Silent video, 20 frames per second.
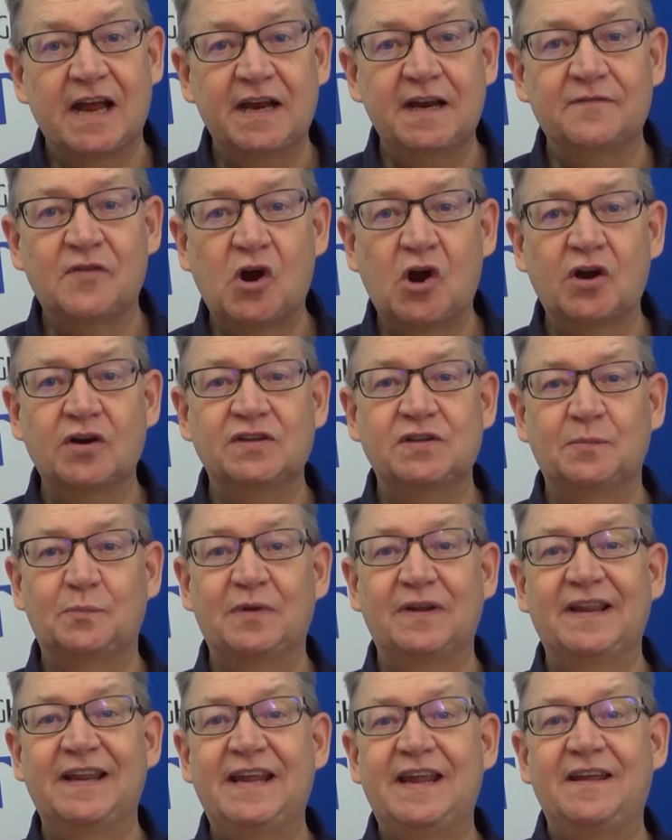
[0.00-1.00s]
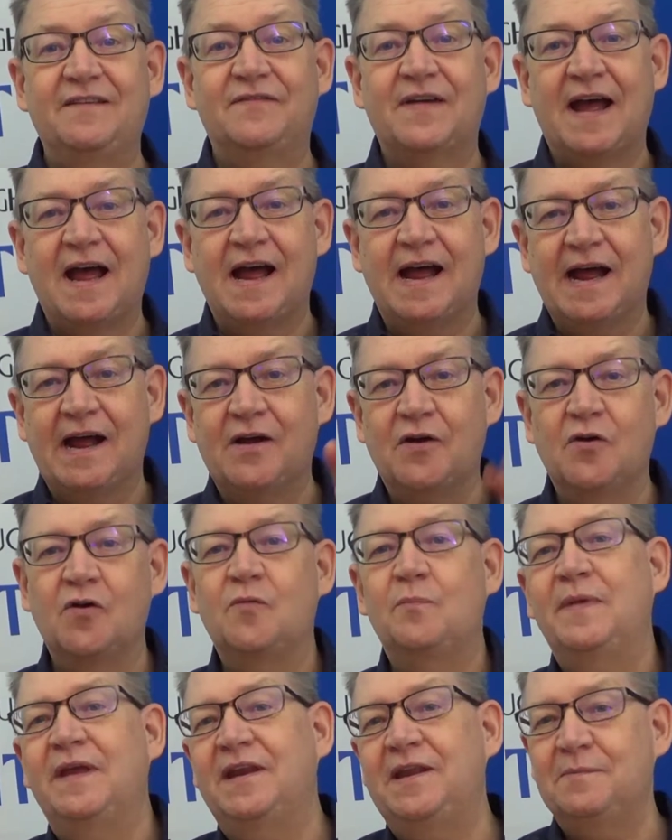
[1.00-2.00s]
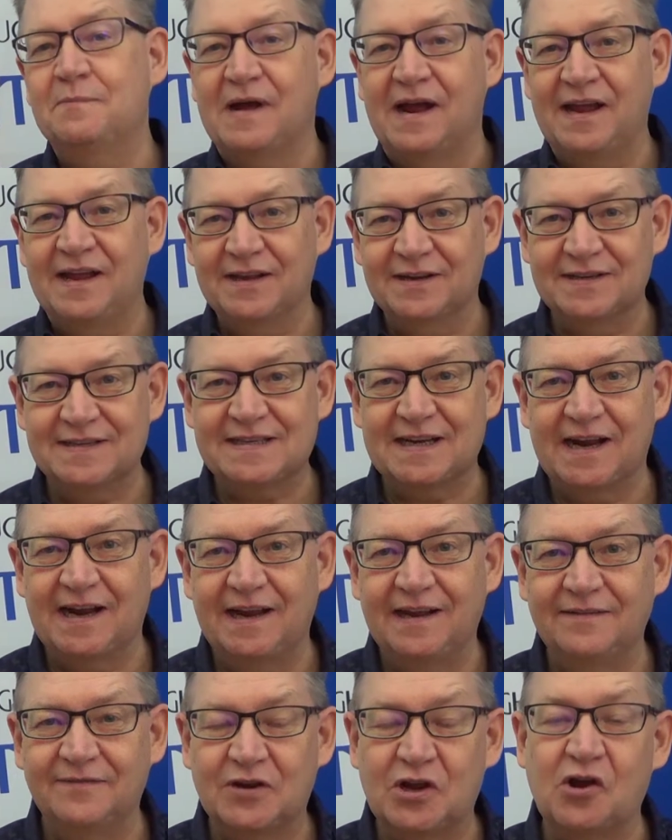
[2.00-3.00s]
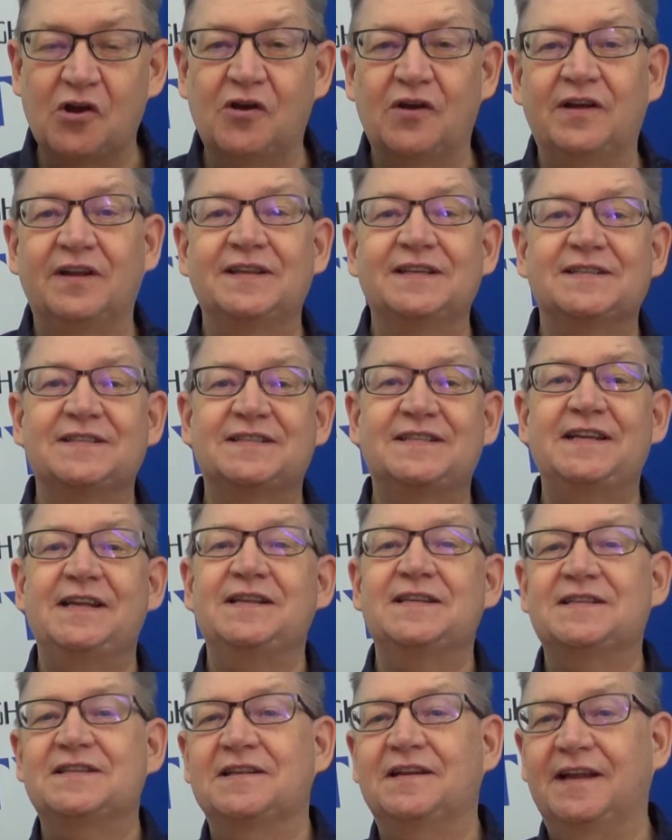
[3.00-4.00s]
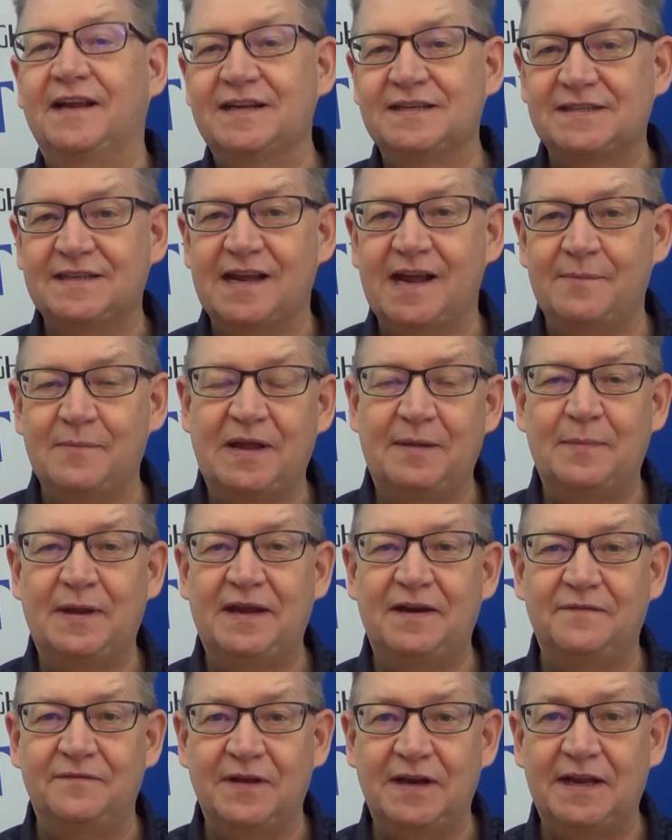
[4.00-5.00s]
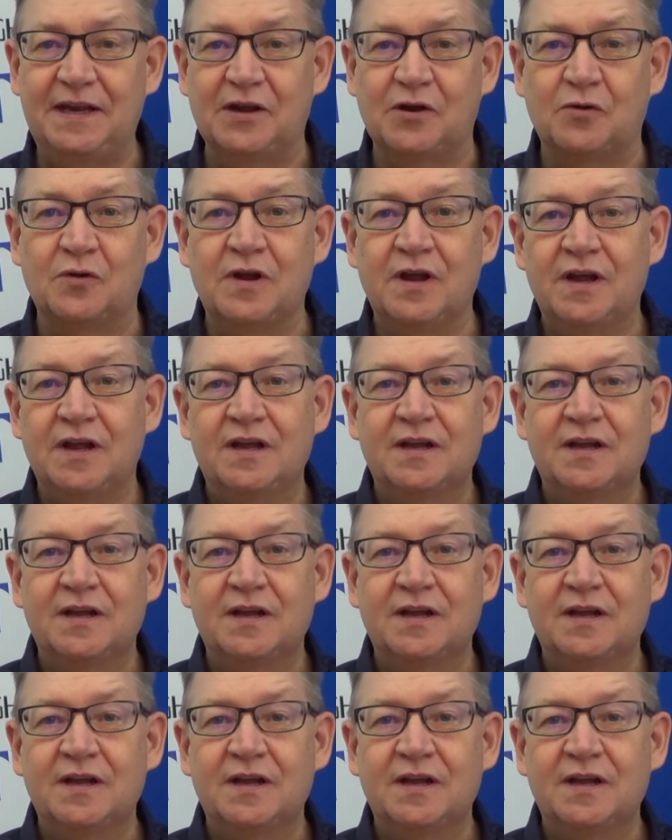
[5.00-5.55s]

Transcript: kind of hard to believe how many miles I've gone since the last time I made a video.